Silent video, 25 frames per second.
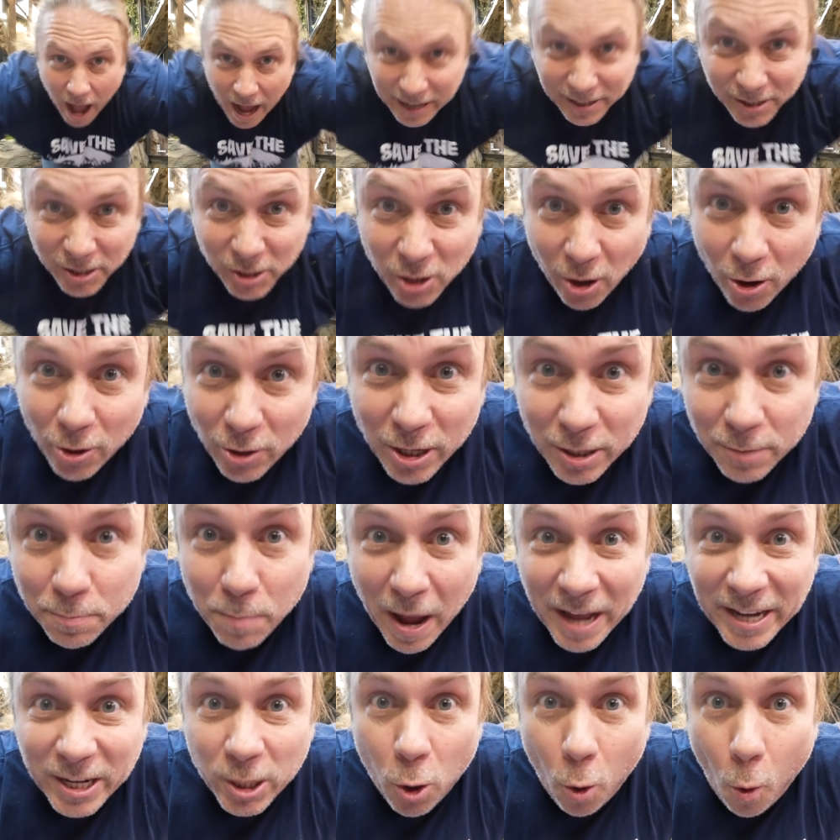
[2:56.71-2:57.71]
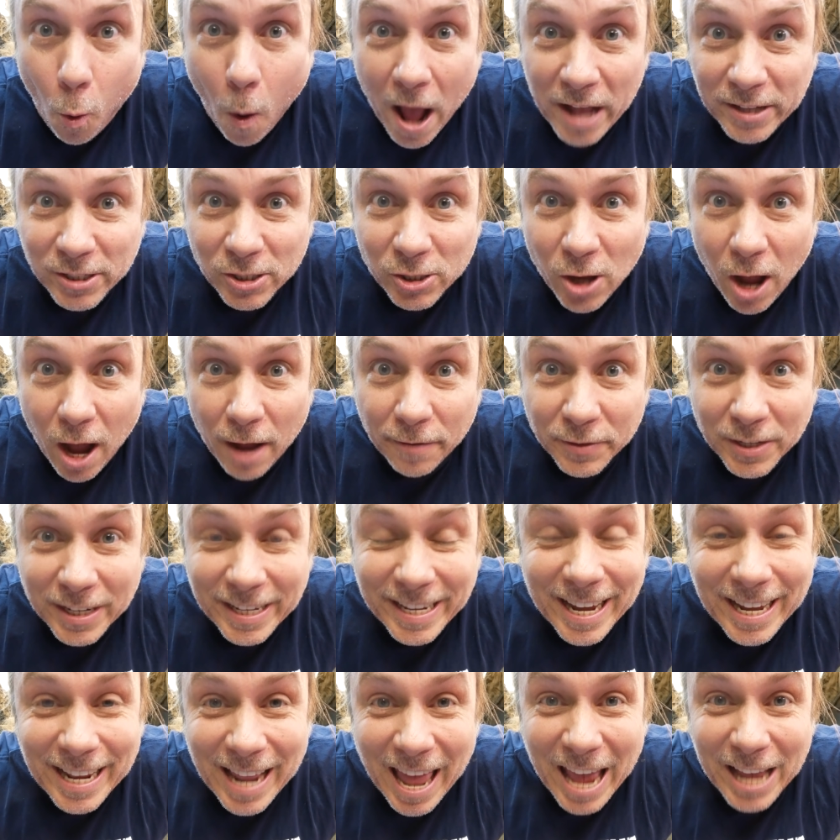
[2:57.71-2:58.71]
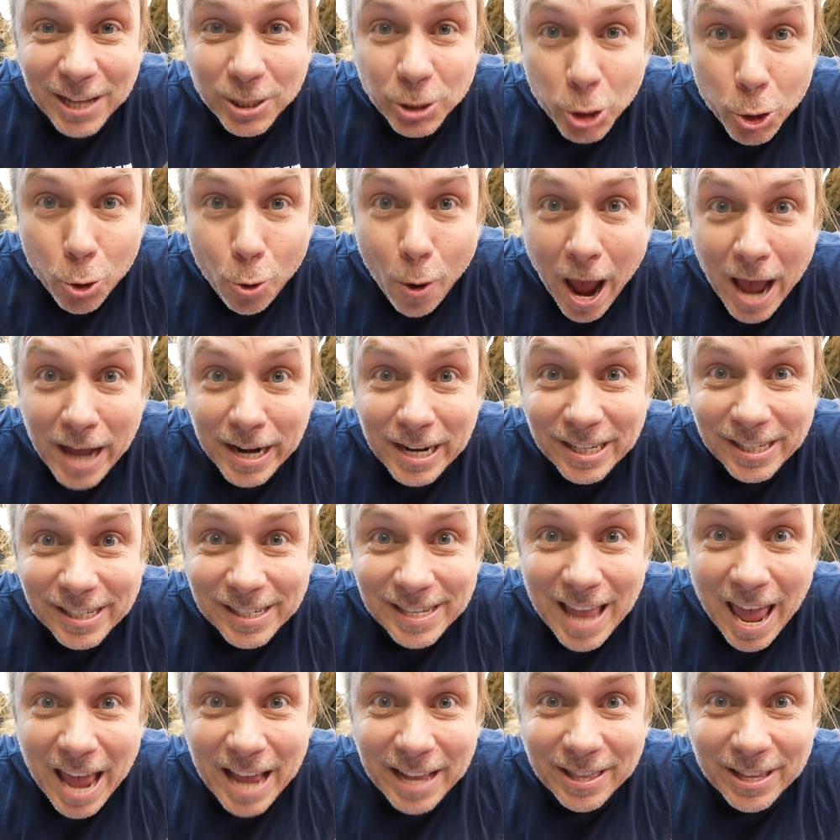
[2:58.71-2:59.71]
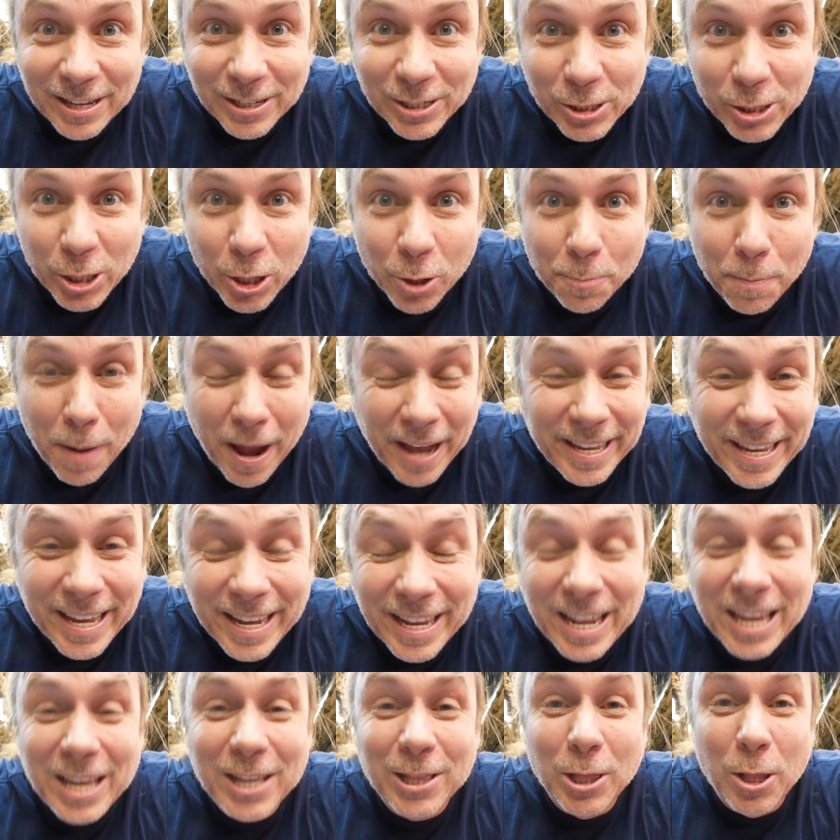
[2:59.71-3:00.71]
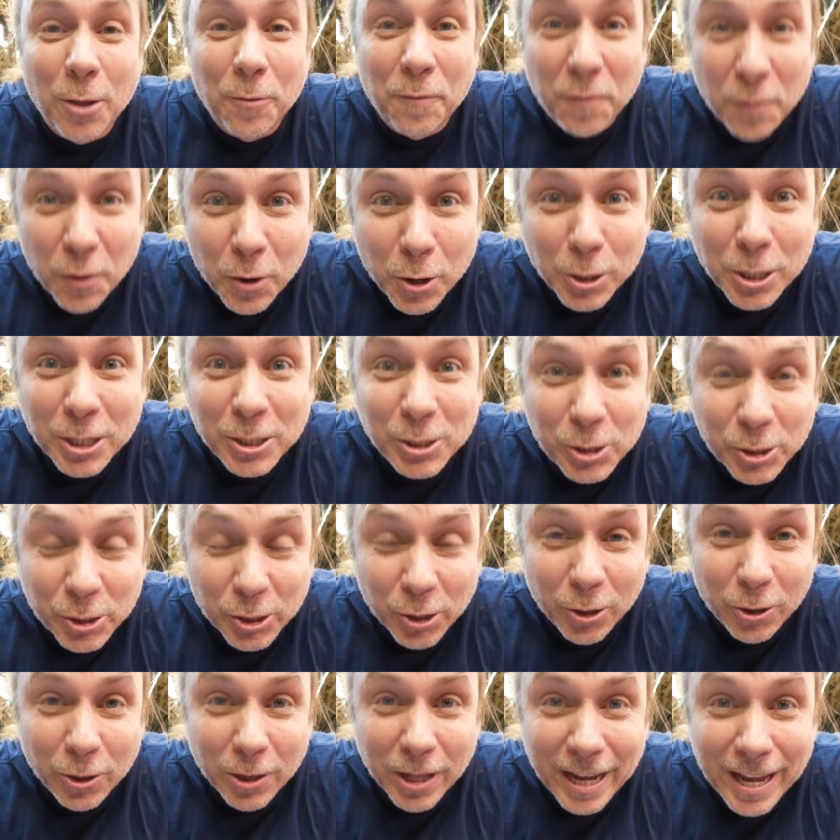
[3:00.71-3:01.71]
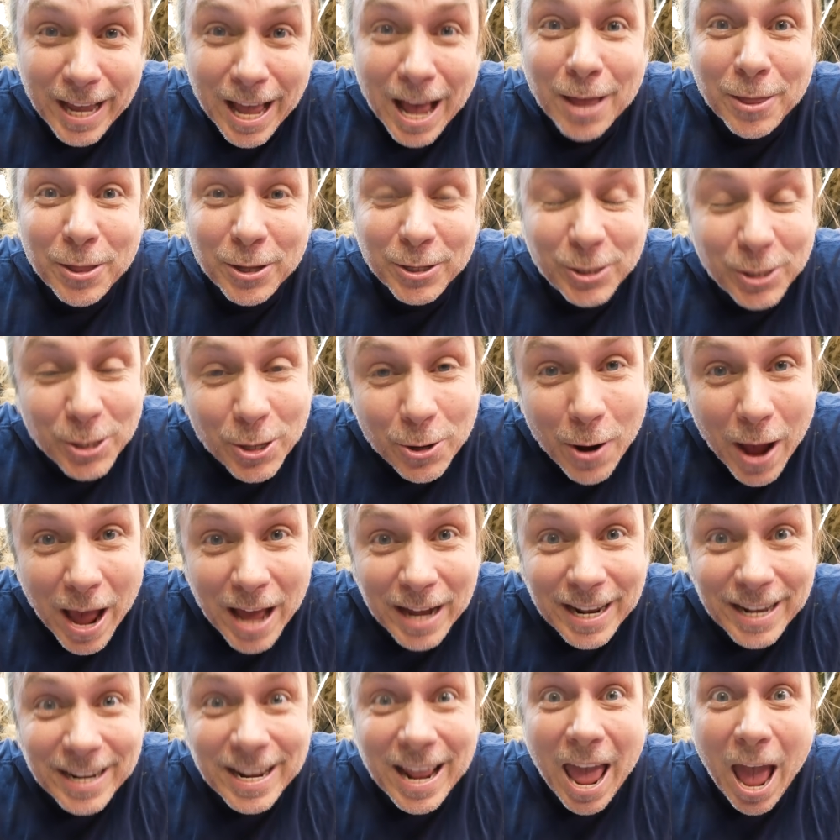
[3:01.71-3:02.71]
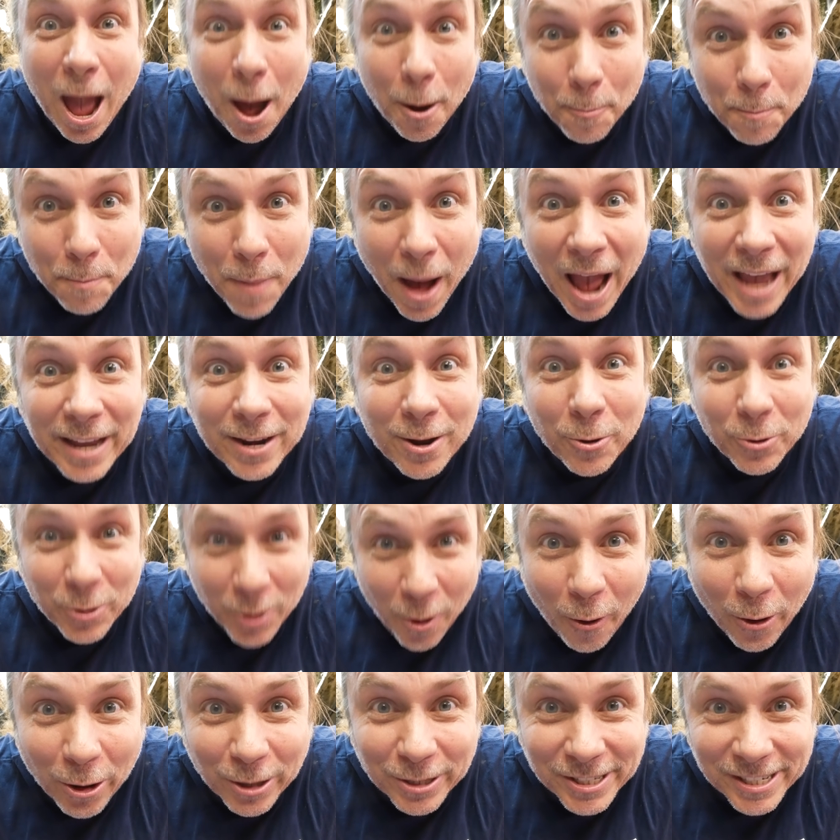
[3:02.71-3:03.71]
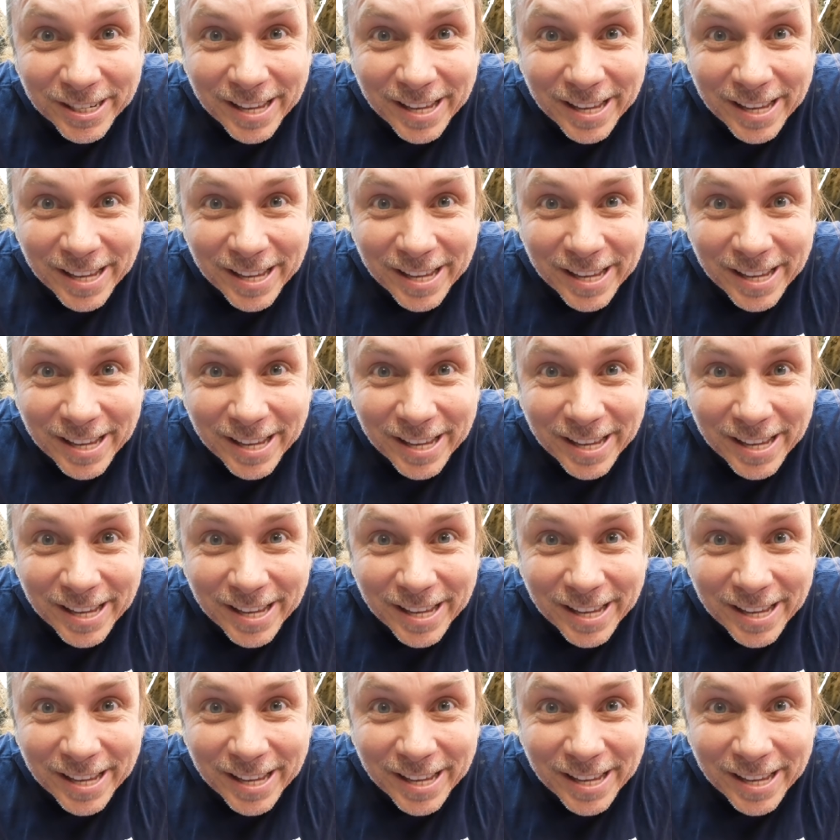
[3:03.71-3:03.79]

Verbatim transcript: I started my quest off to get a two-headed snake this year by getting Laverne and Shirley, the two-headed albino corn